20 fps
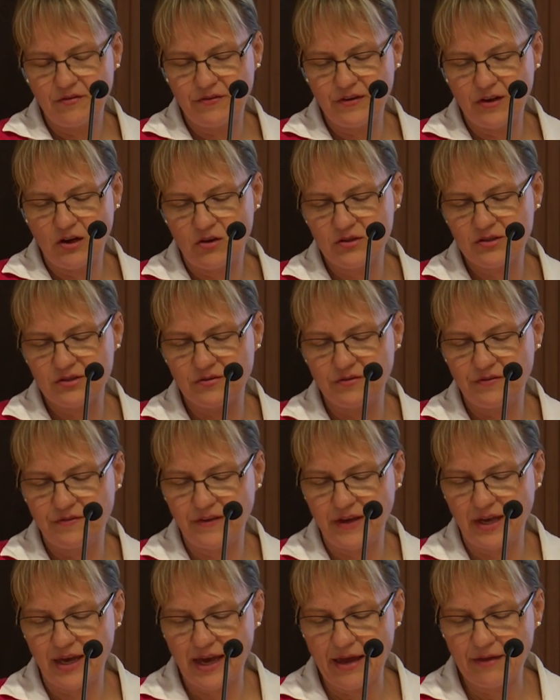
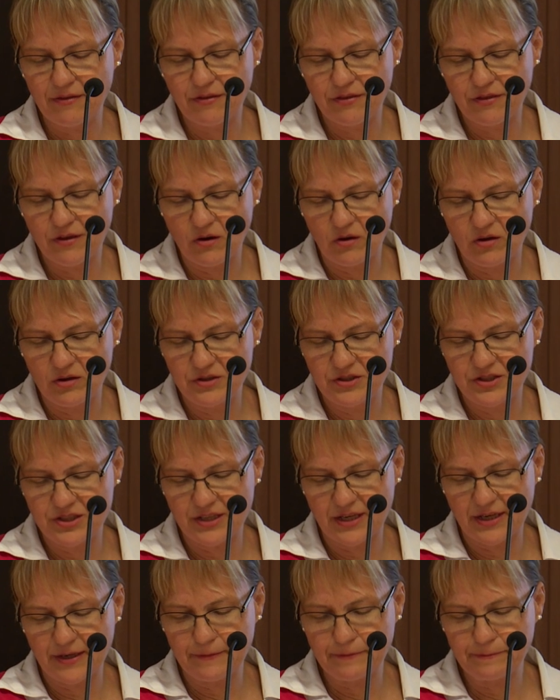philosophy, and
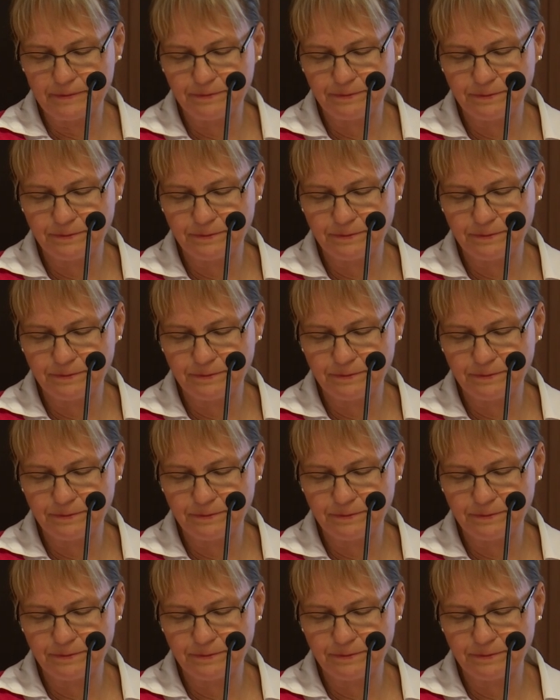theology.